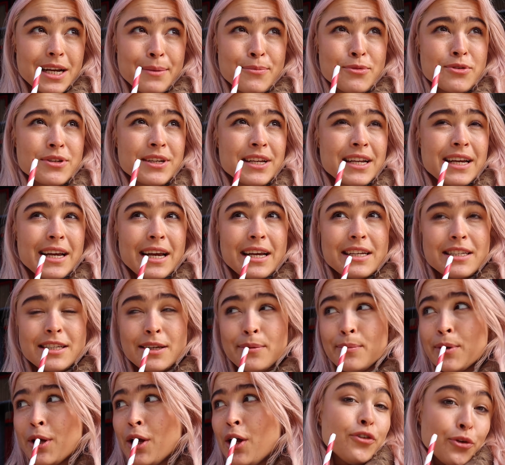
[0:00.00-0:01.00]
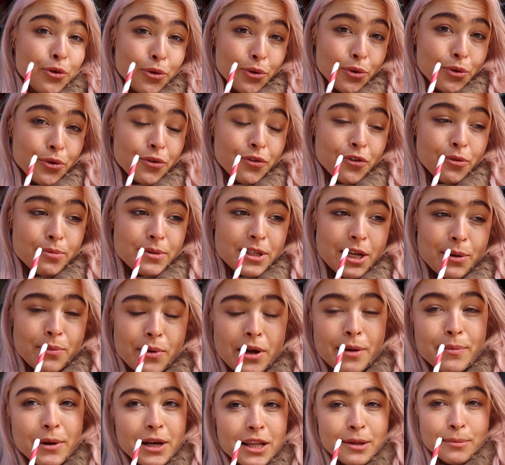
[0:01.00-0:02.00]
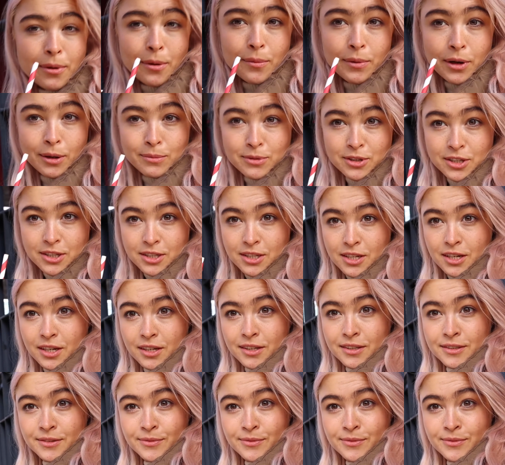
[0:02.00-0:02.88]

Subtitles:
I'm also gonna get some food somewhere, but at the moment I'm just